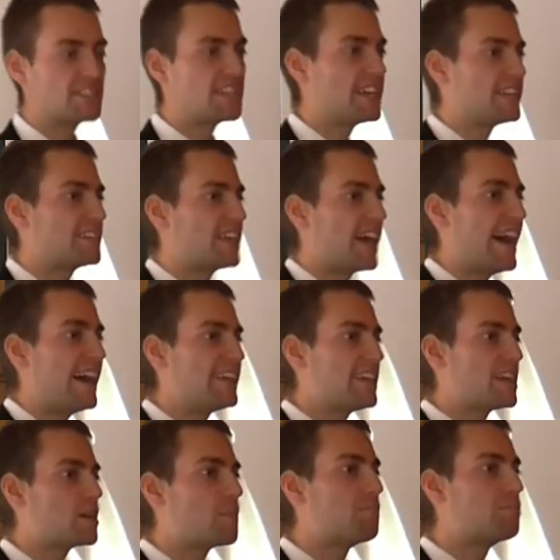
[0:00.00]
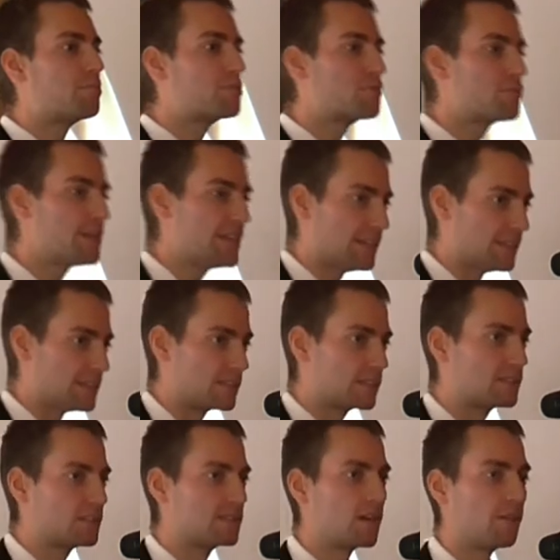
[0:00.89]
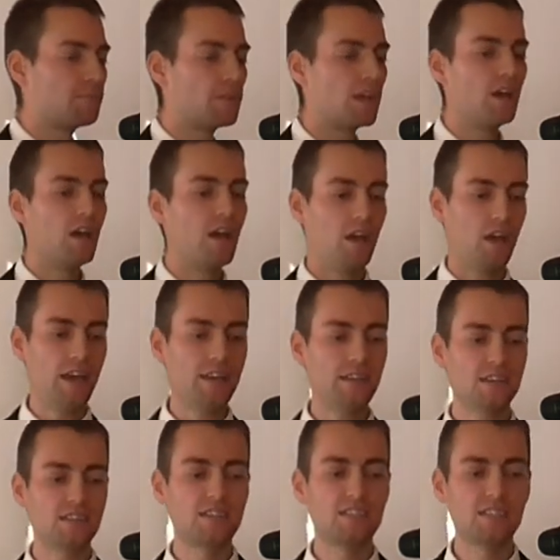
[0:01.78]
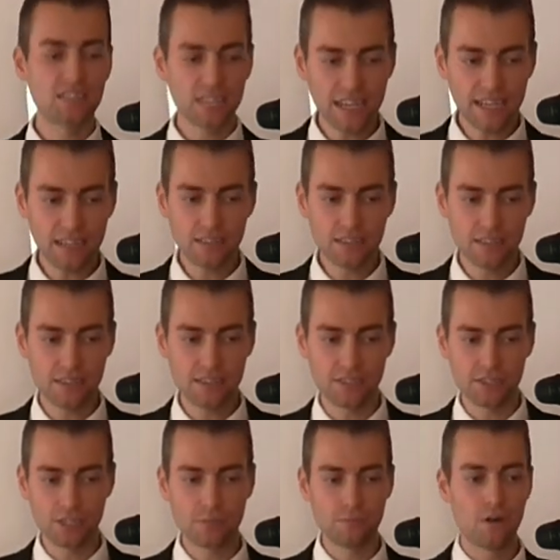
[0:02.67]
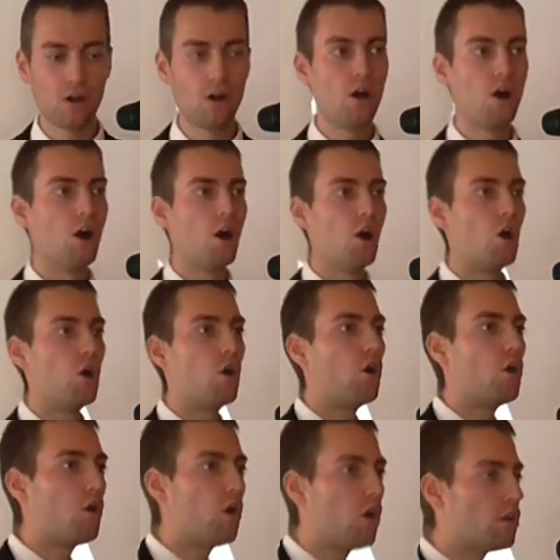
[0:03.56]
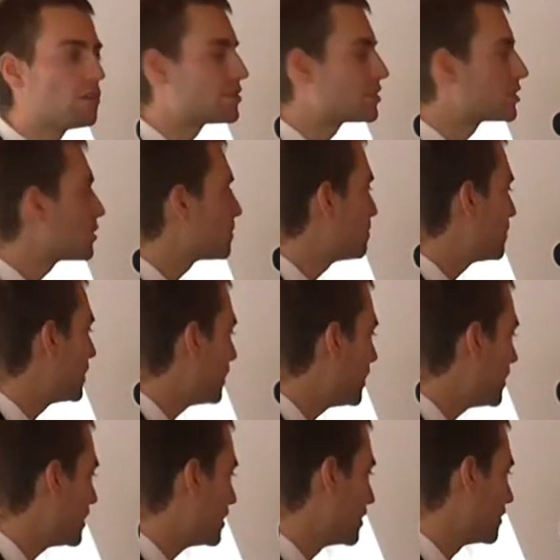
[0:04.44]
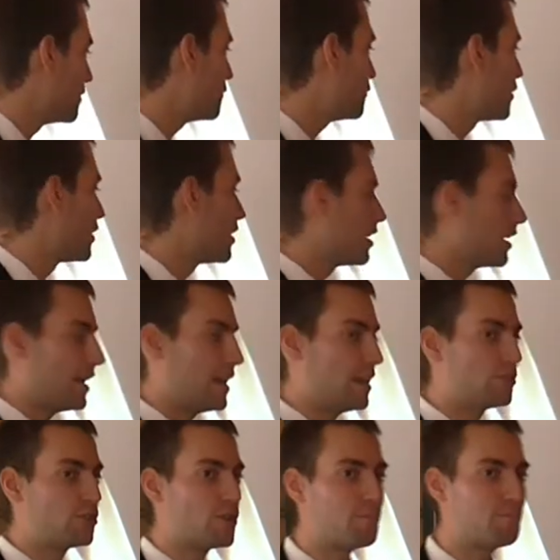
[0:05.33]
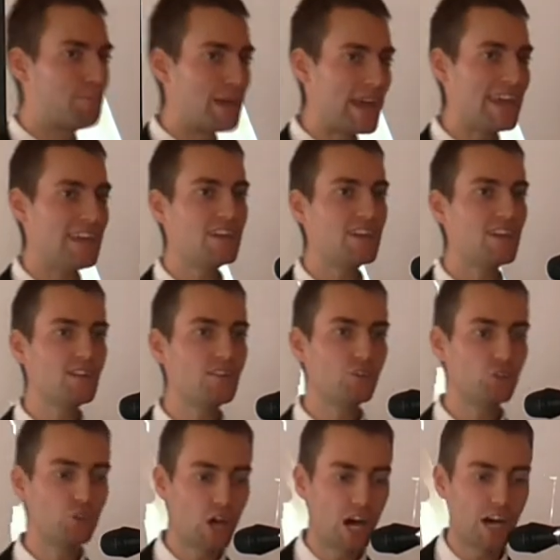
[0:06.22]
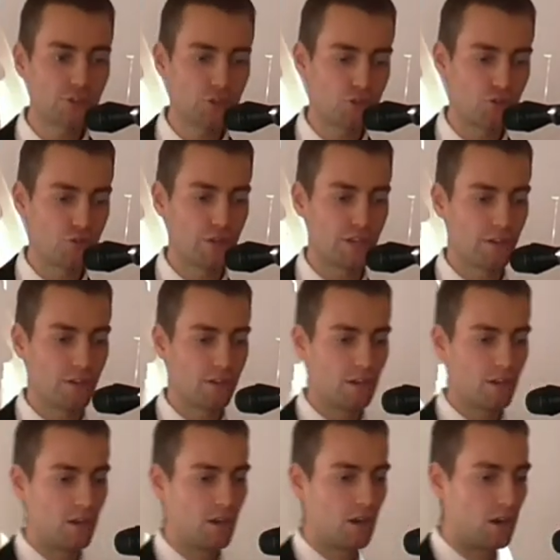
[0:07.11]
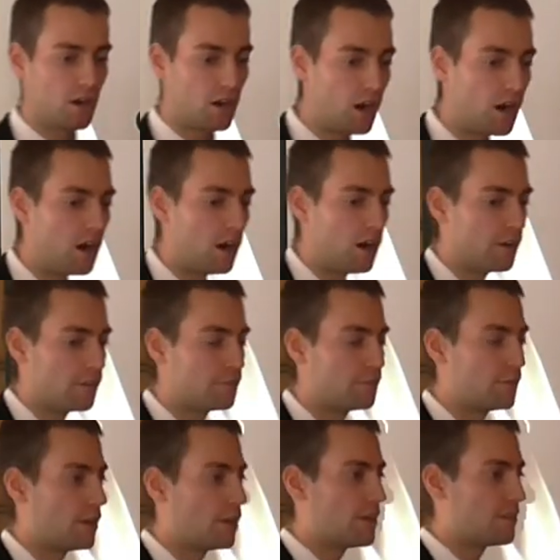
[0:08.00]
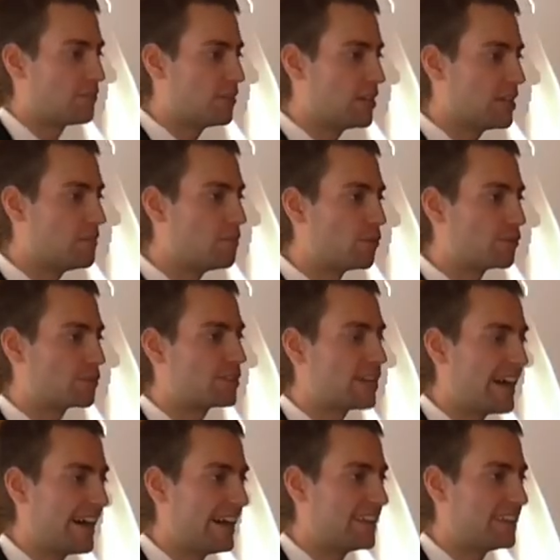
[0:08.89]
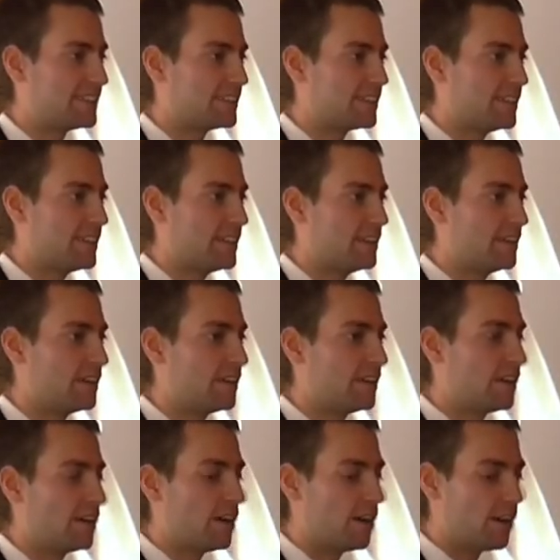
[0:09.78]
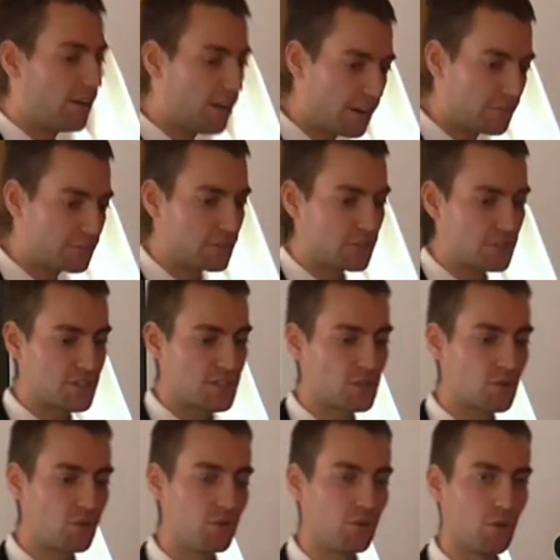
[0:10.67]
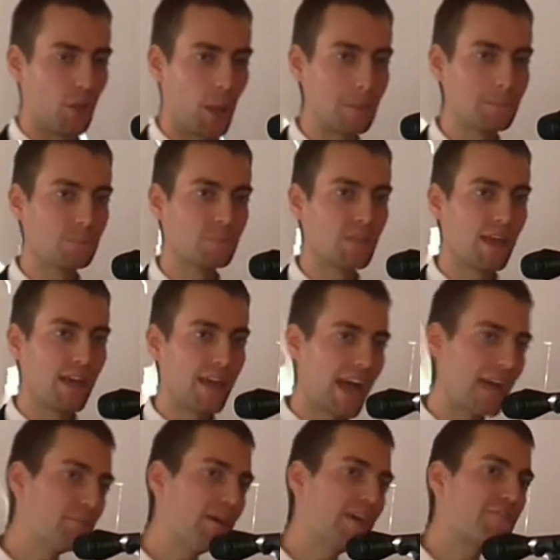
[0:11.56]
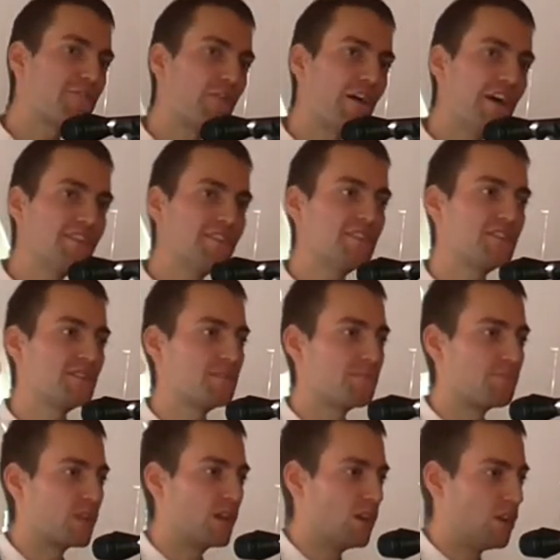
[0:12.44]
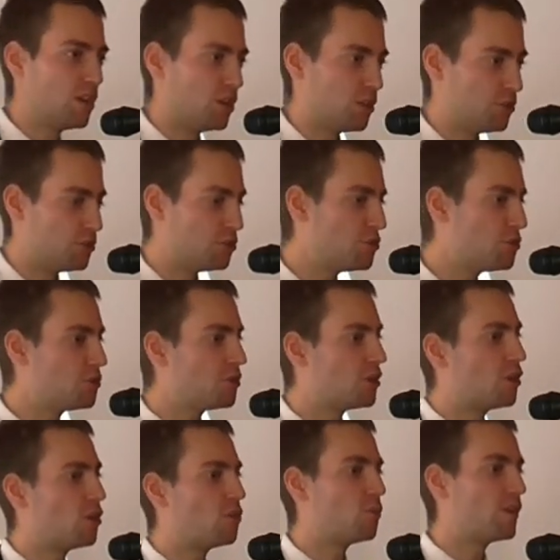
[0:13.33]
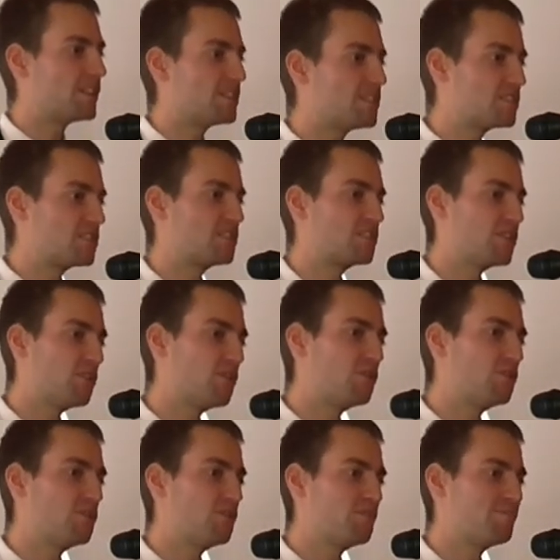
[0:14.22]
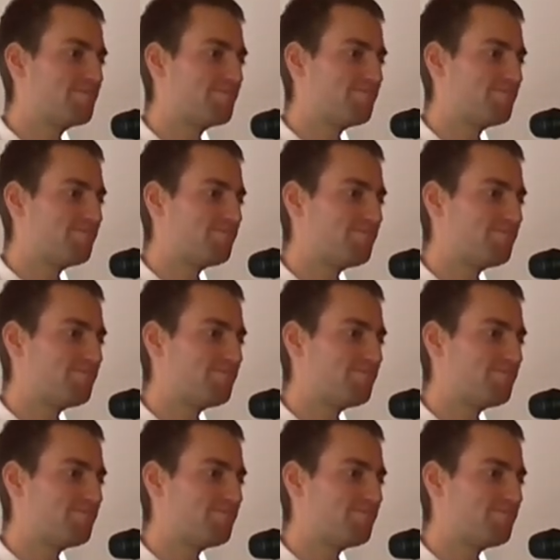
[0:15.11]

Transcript: Satanic priests and Satanism also believe in the pagan doctrine of the immortality of the soul. And my friends, do you know what is so